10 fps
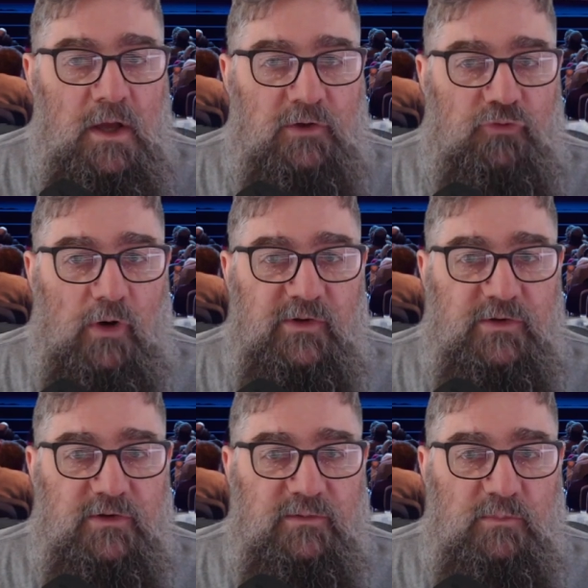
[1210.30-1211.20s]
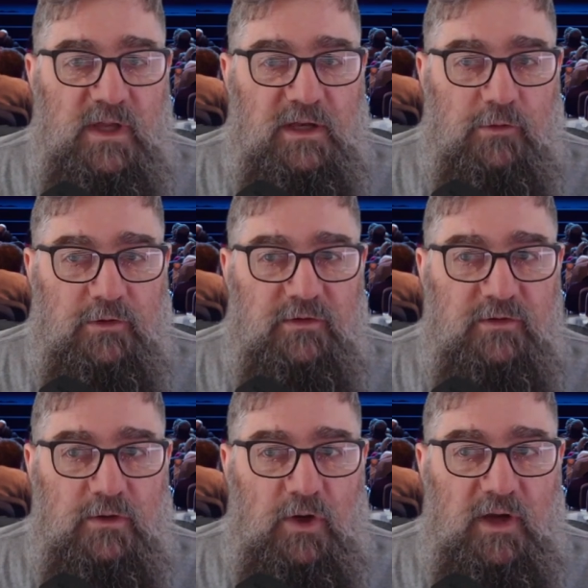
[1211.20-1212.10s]
Drive it in as many routes as
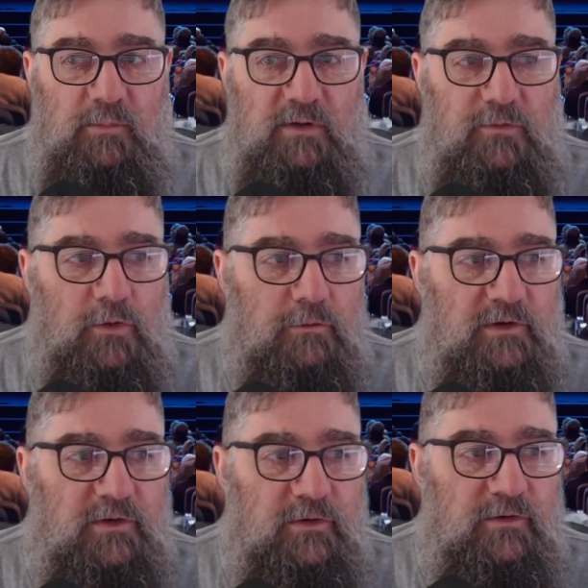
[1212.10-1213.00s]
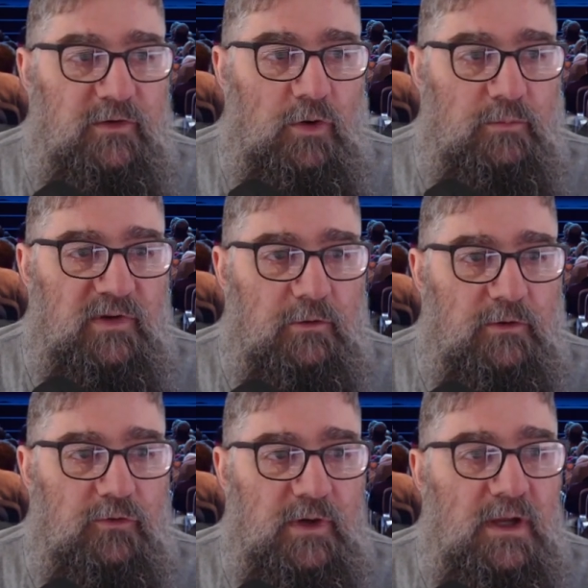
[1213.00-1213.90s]
you like before it returns home
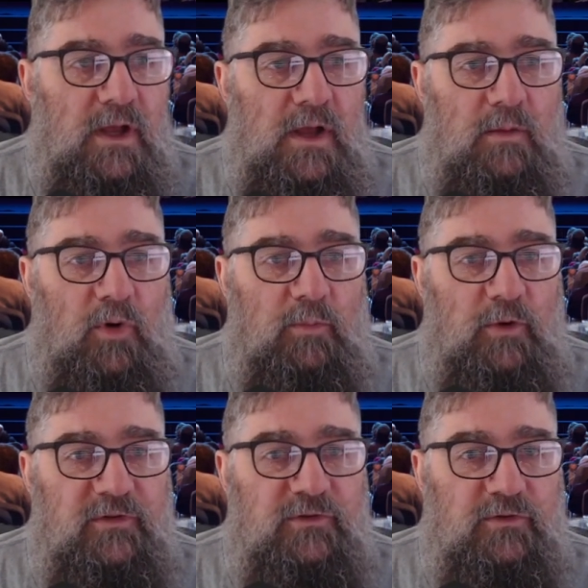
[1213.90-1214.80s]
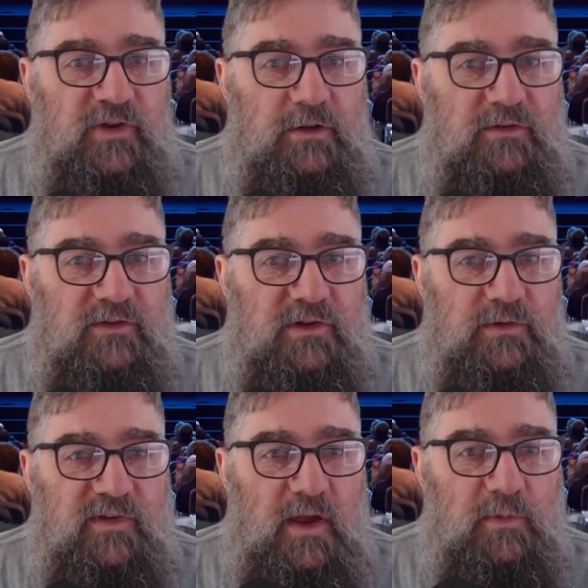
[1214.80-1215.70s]
territory. My personal challenge to you
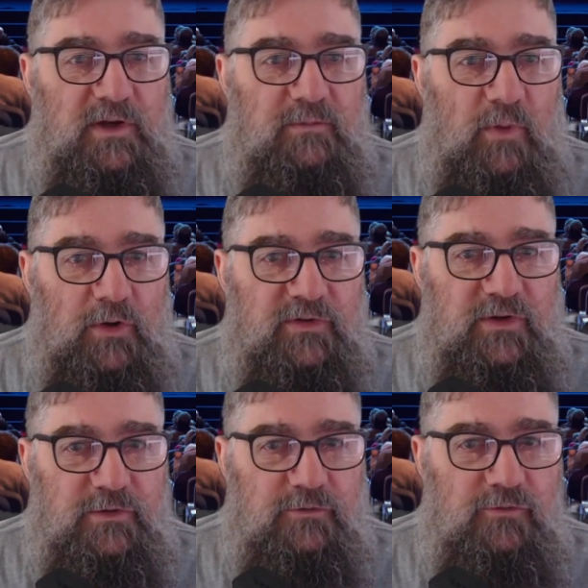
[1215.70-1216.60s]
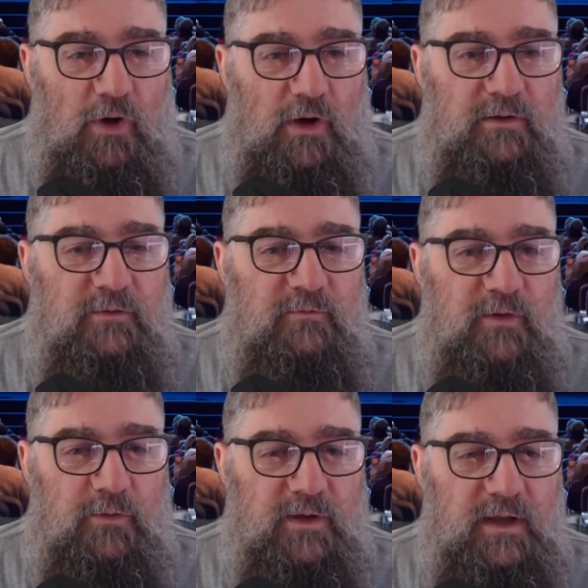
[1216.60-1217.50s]
is how many miles can you drive to
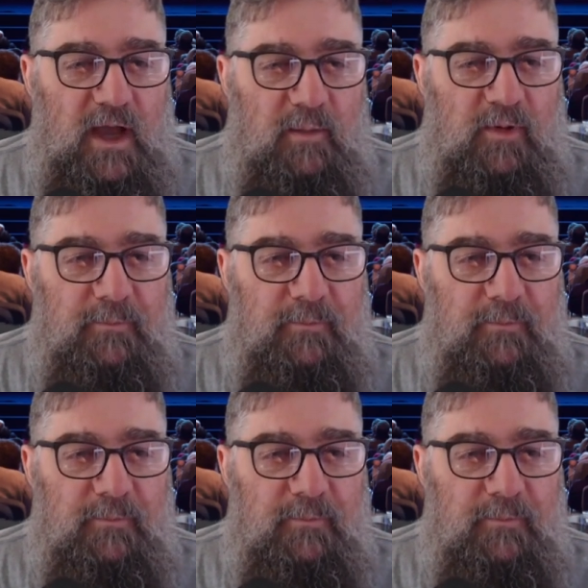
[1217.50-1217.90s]
fill the gap?